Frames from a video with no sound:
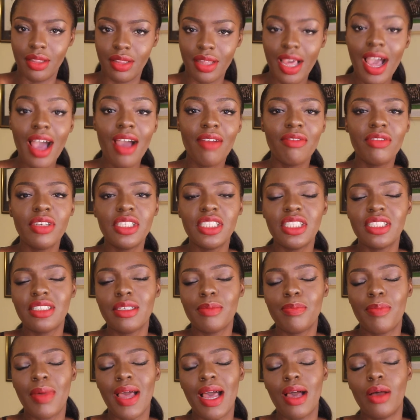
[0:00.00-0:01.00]
that average is
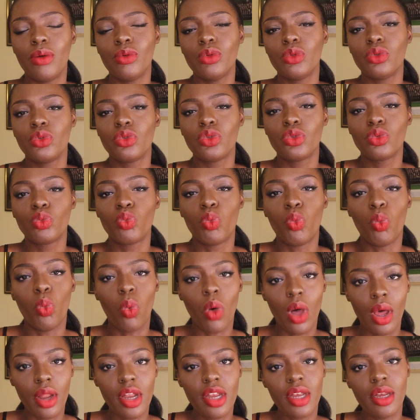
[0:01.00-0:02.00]
about
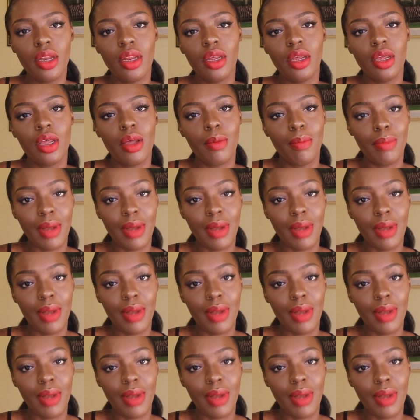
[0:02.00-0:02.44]
one